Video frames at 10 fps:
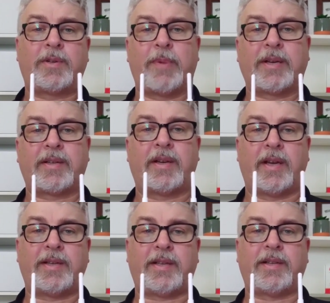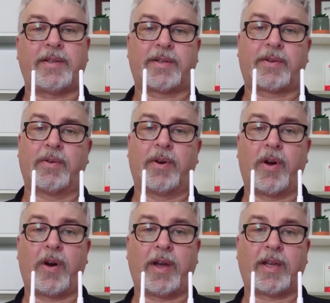which makes it easy to screw on
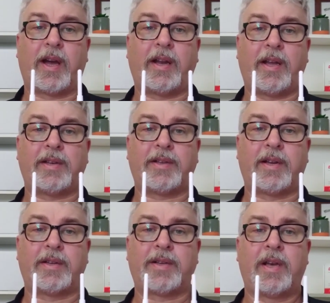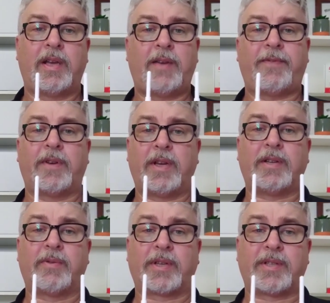higher gain antennas if you
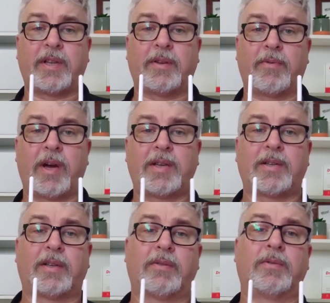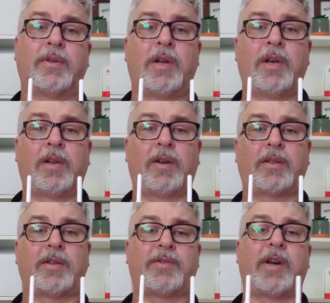need to extend the range a little.
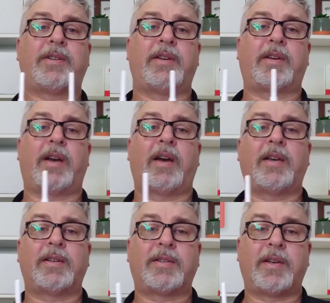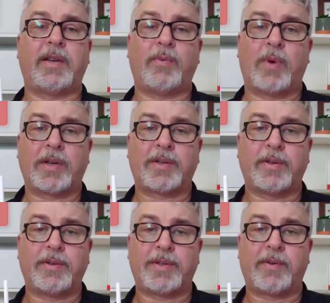Like the DrayTek
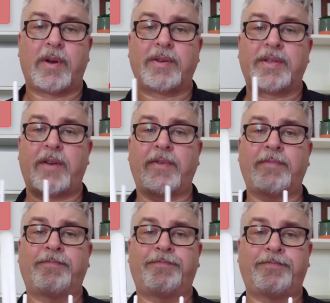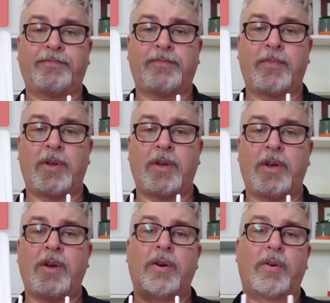ANT1207
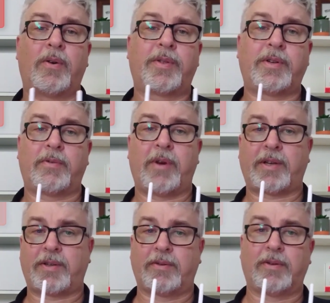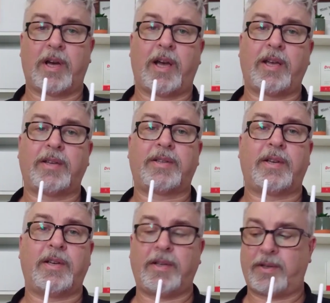or the directional
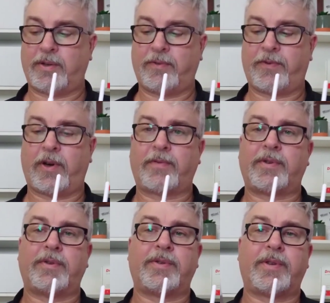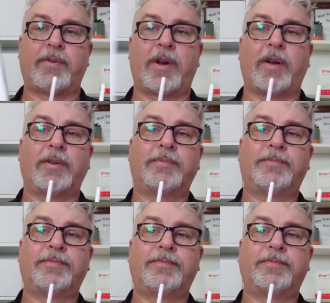ANT2520.